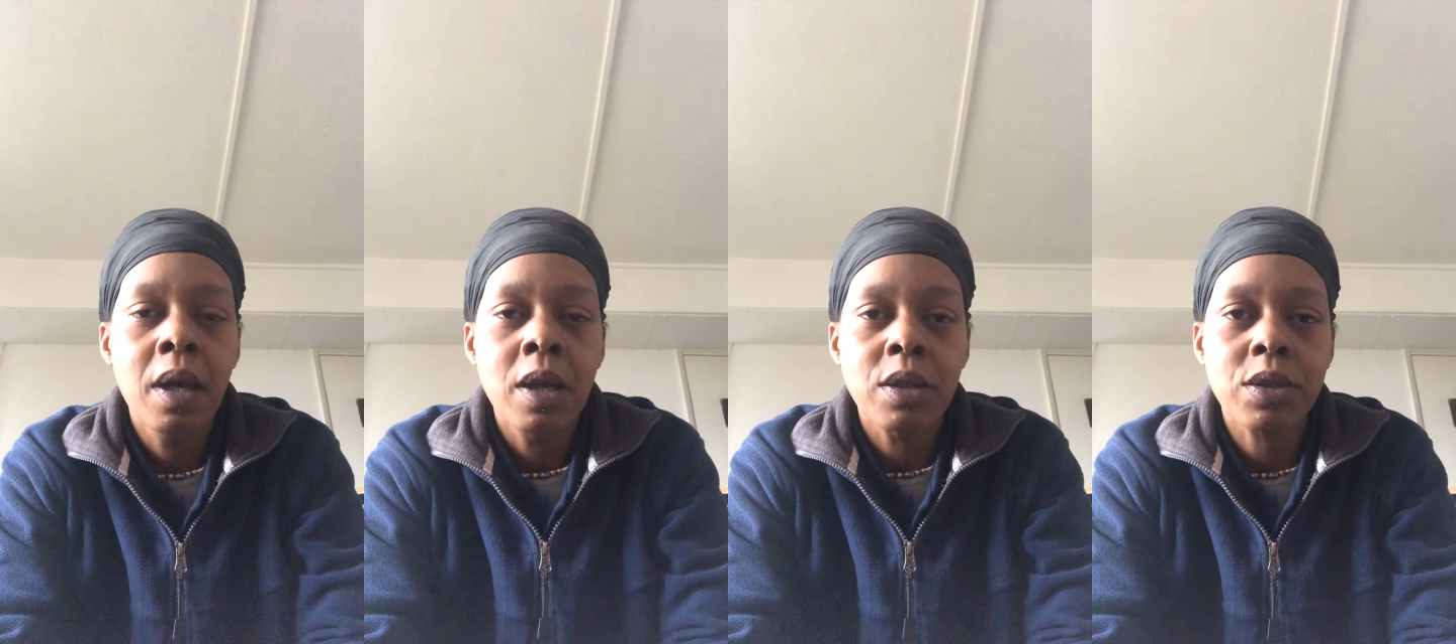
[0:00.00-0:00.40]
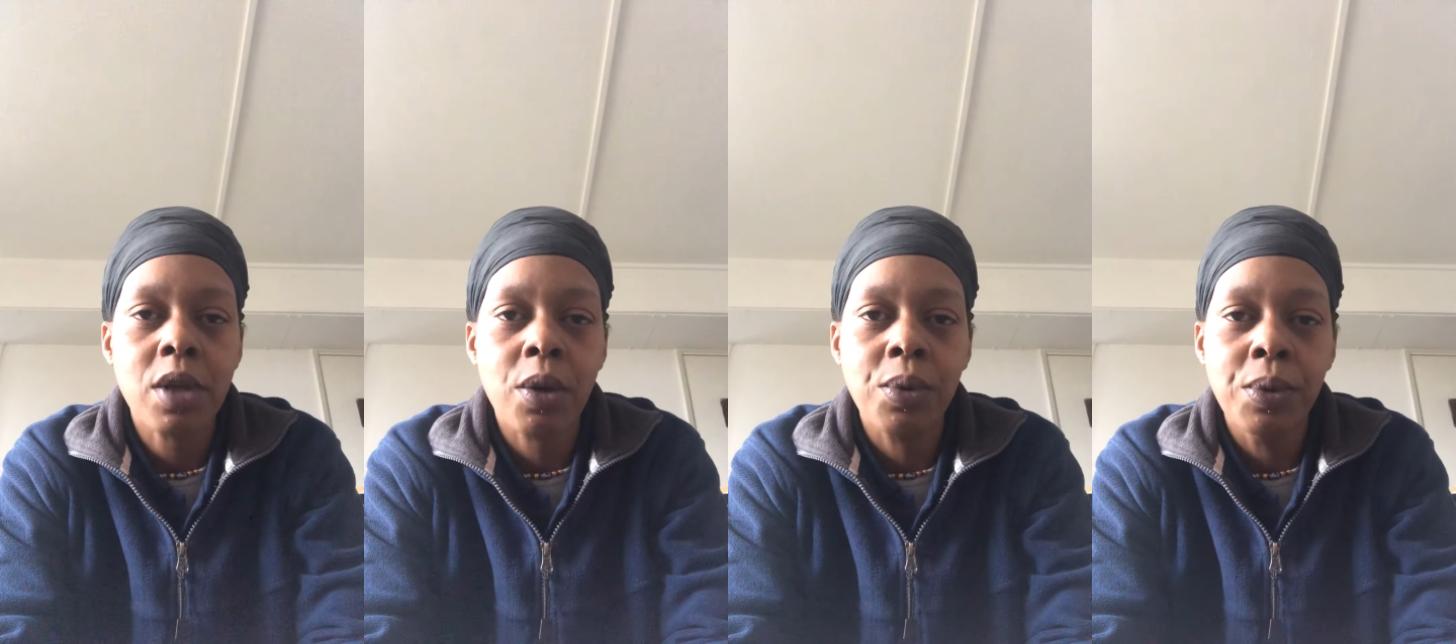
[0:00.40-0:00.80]

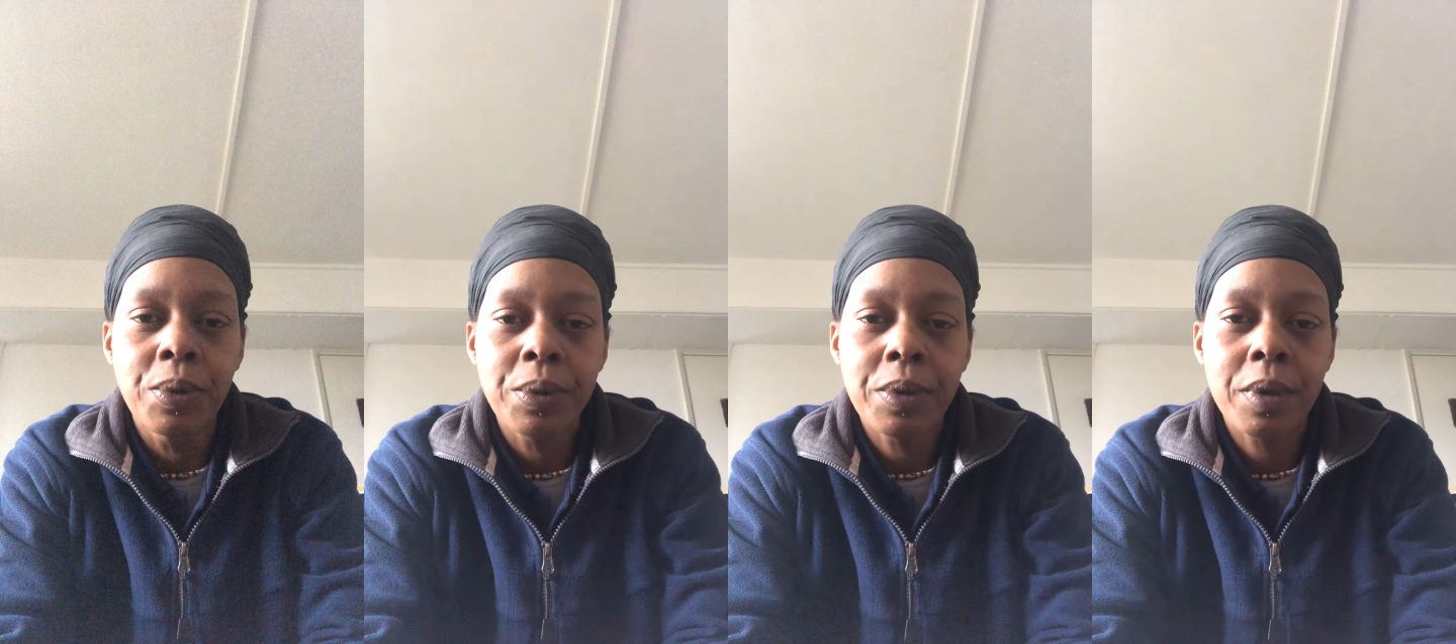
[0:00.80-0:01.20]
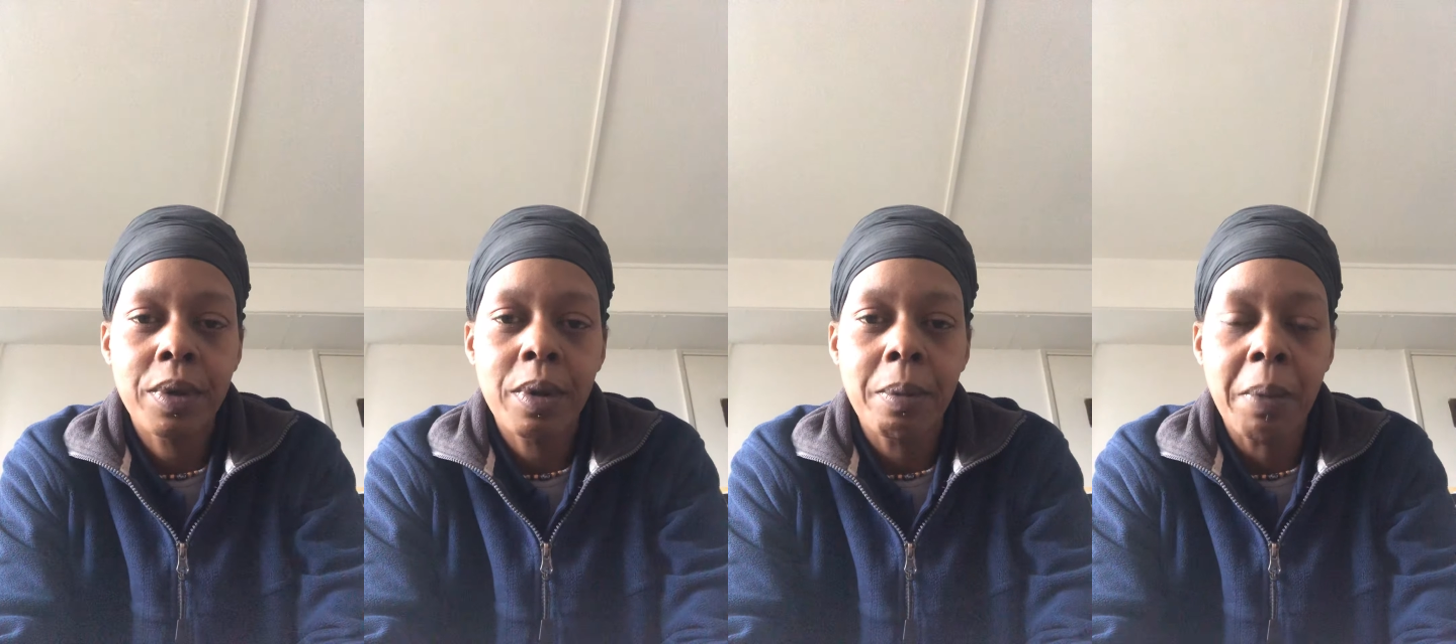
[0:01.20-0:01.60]
So
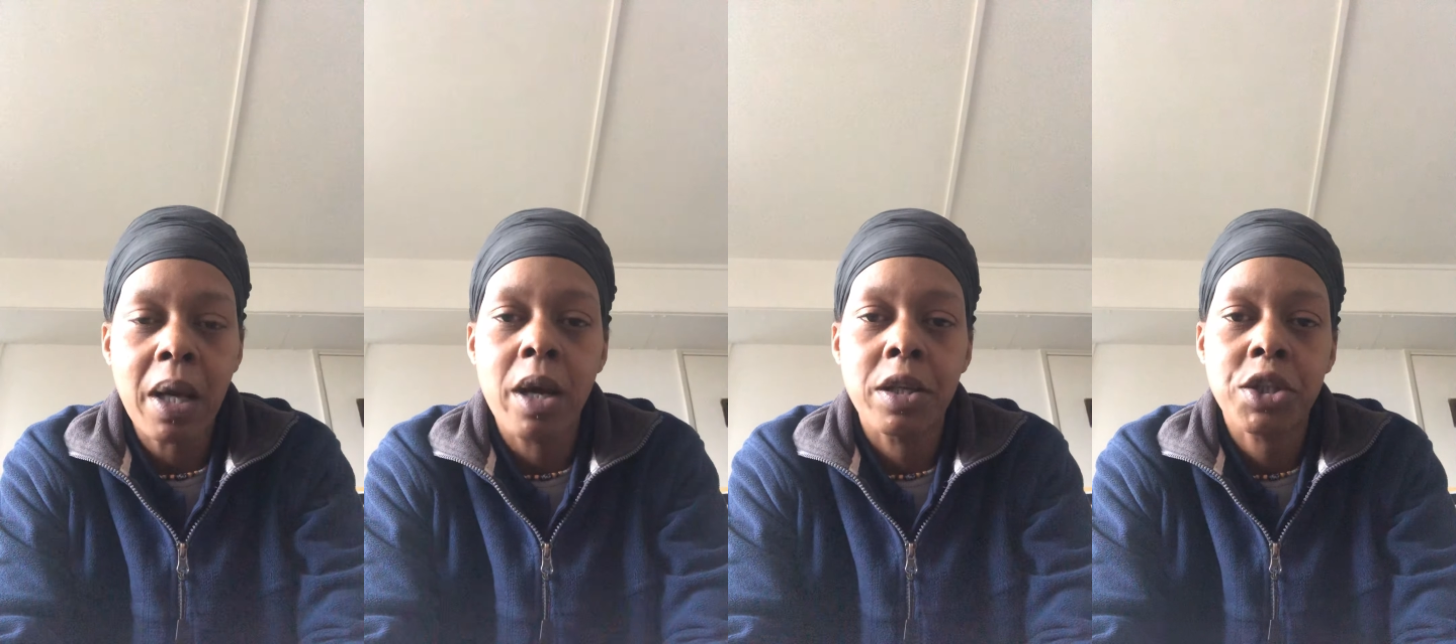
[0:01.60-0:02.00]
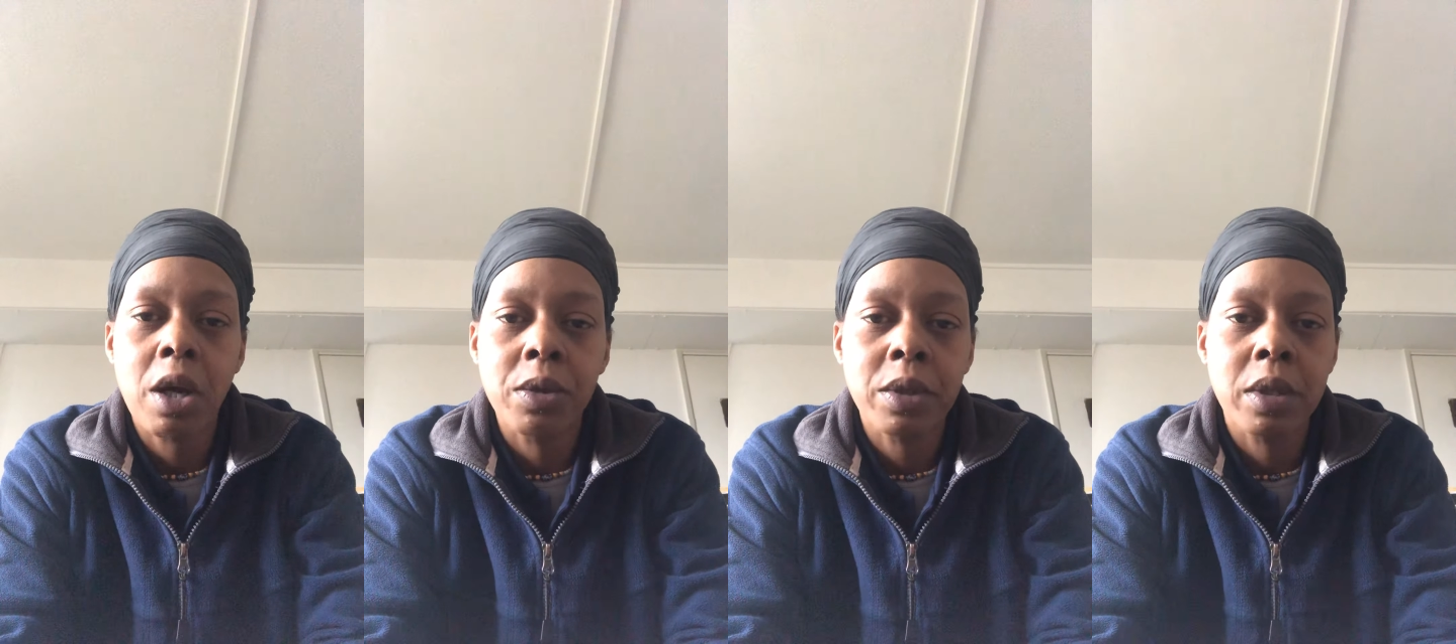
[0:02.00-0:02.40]
my kind of
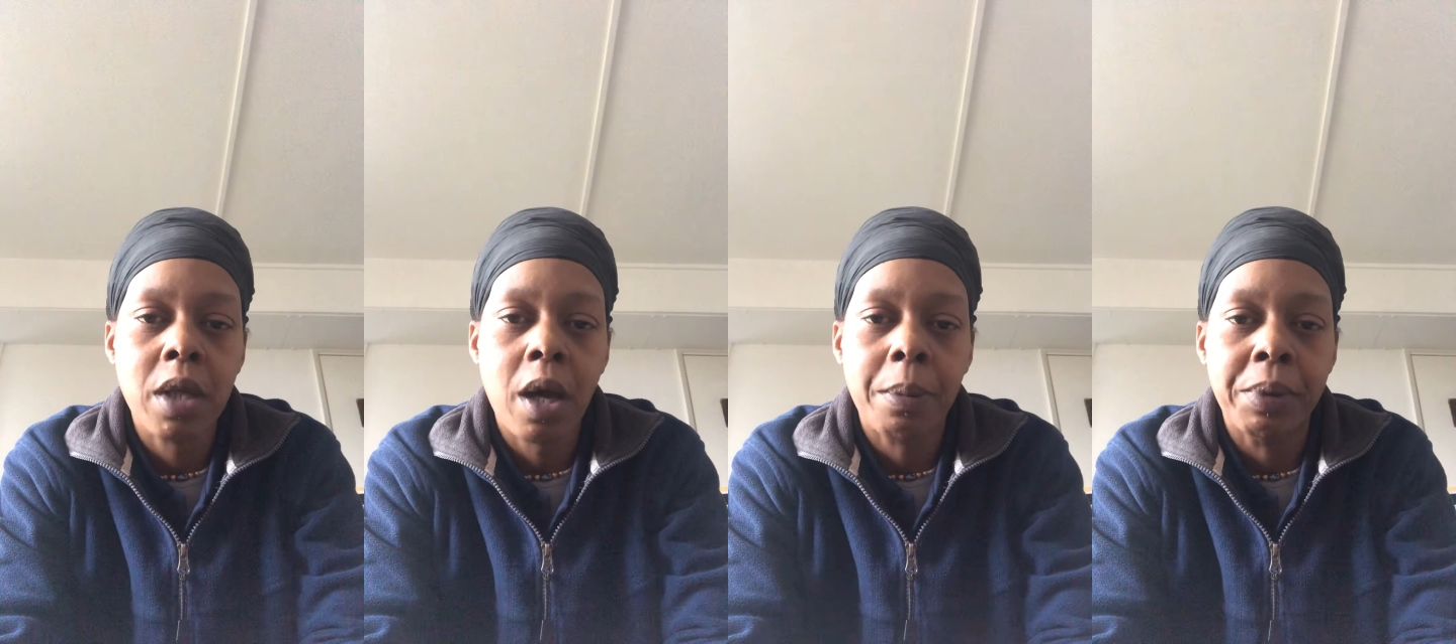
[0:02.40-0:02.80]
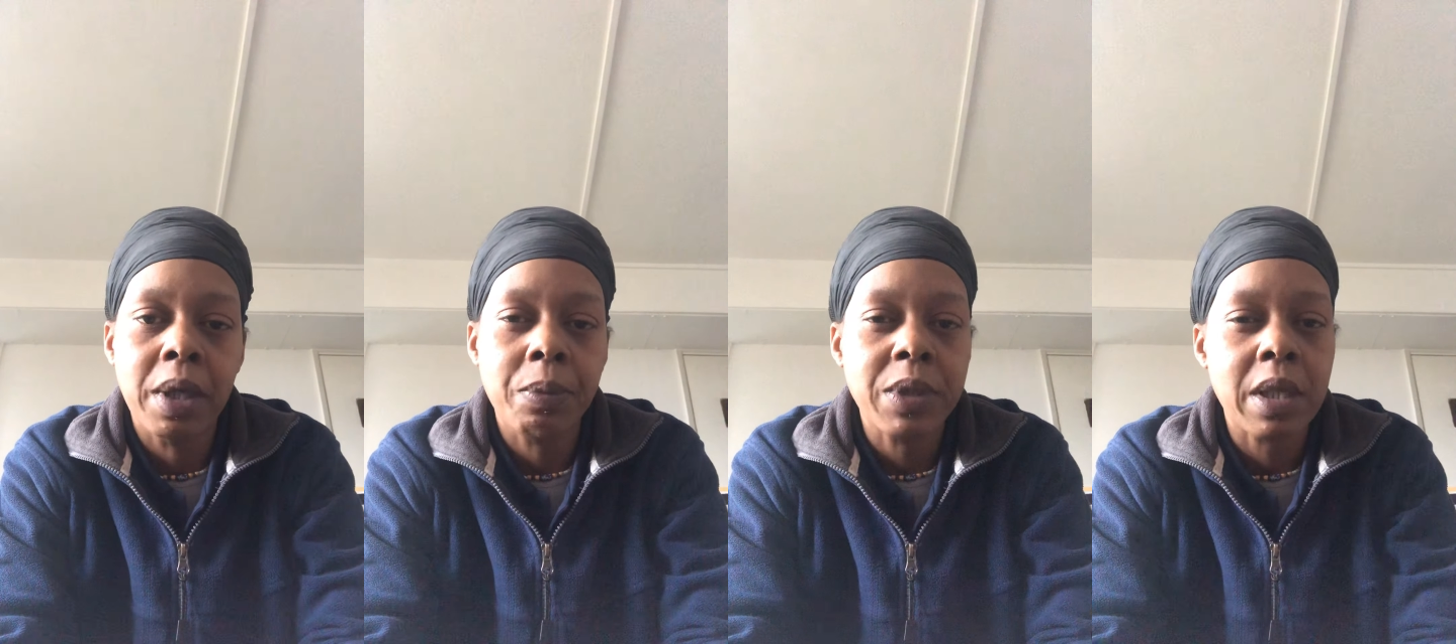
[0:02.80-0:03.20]
childhood and
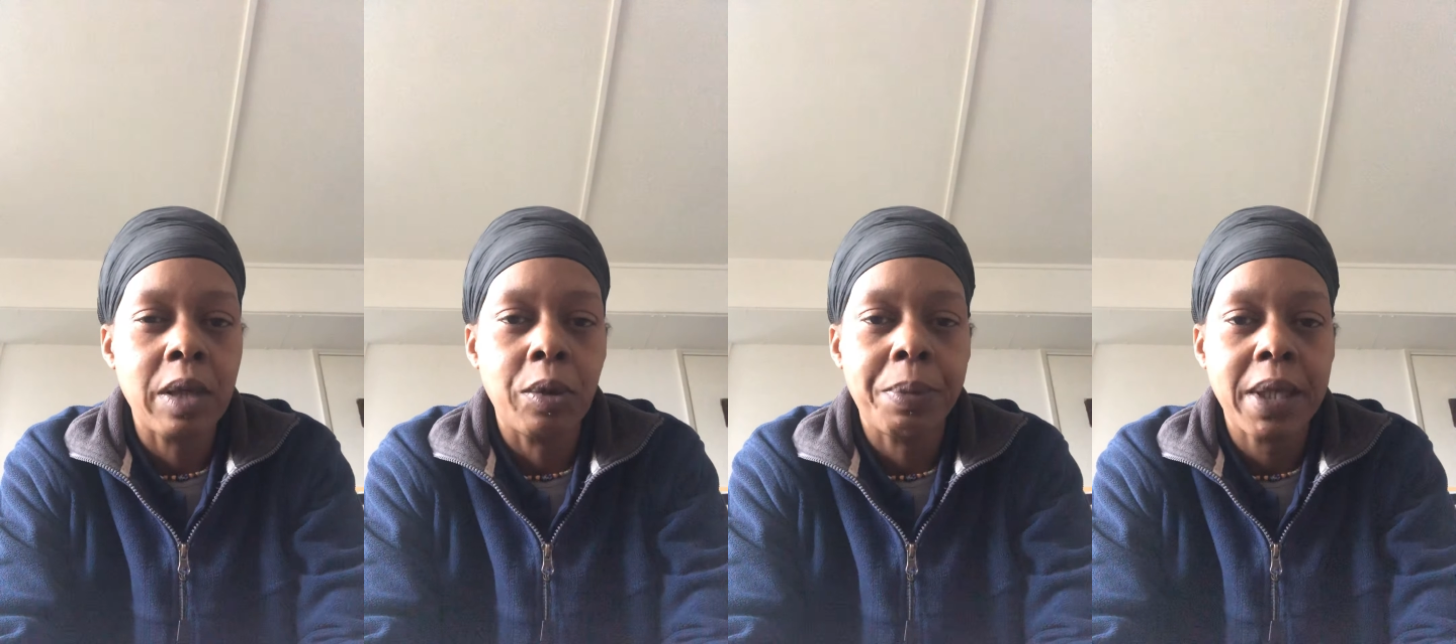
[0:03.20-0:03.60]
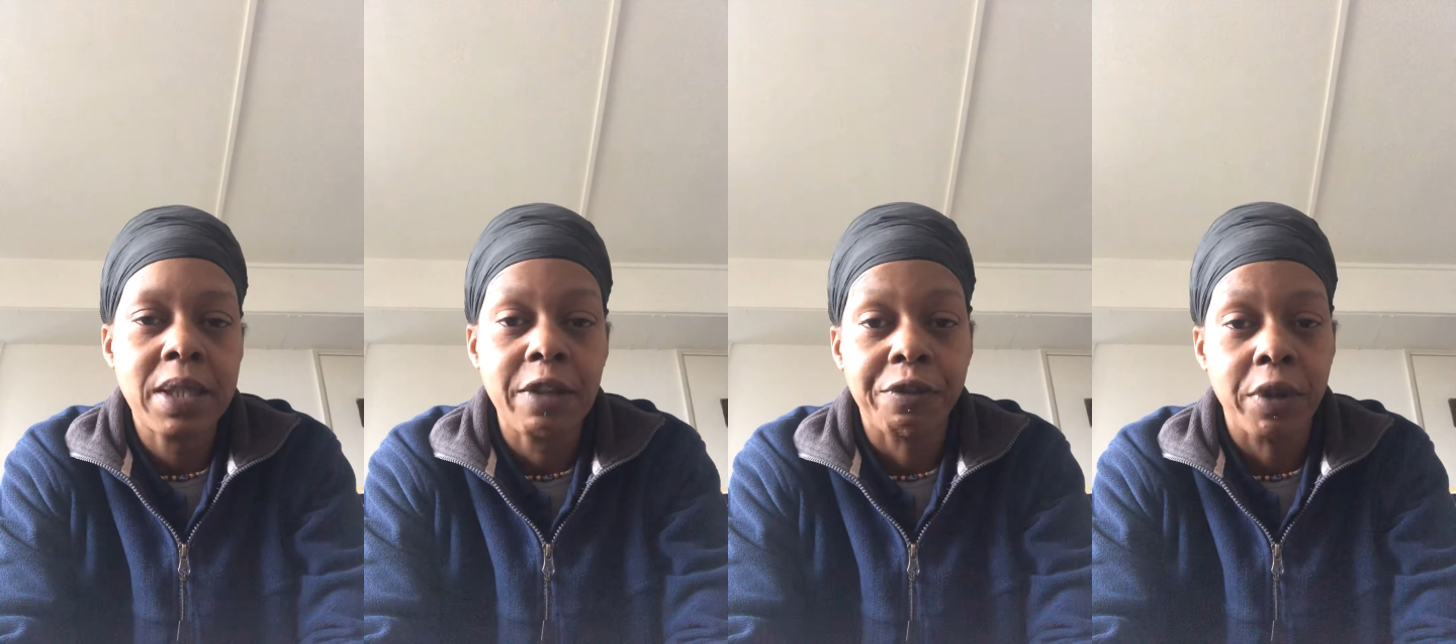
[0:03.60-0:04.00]
upbringing was a little bit
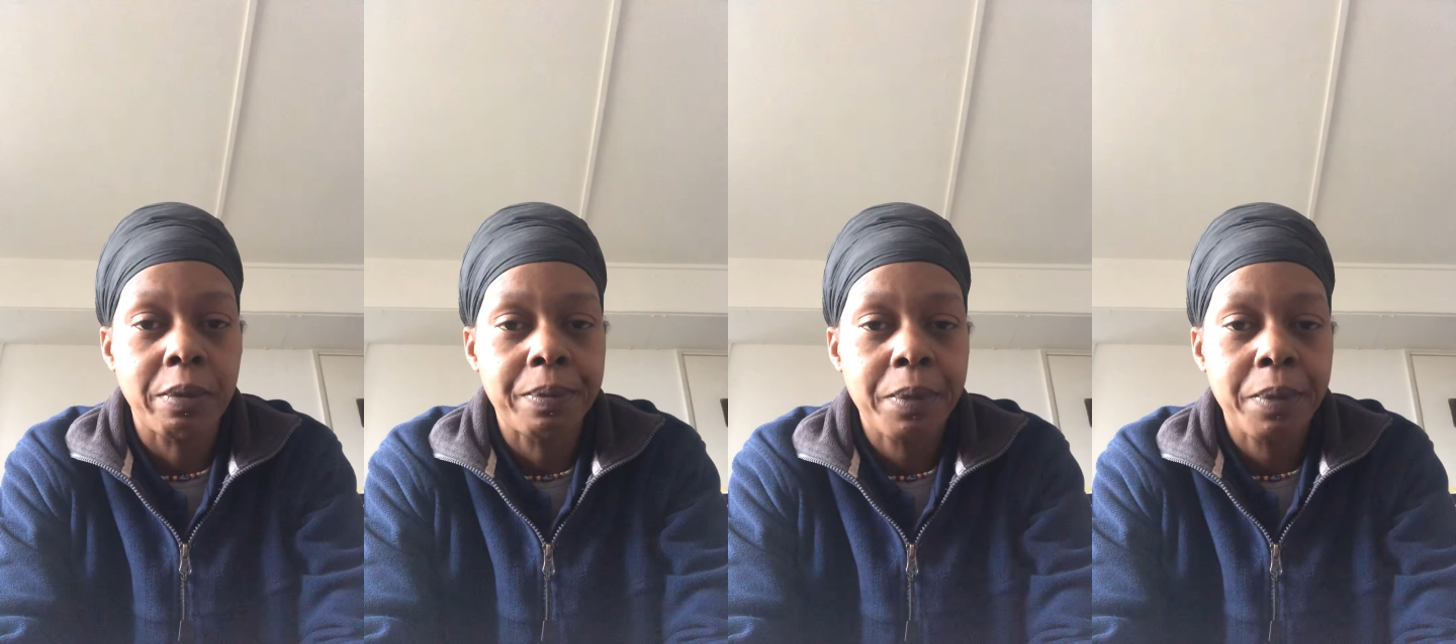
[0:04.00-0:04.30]
different,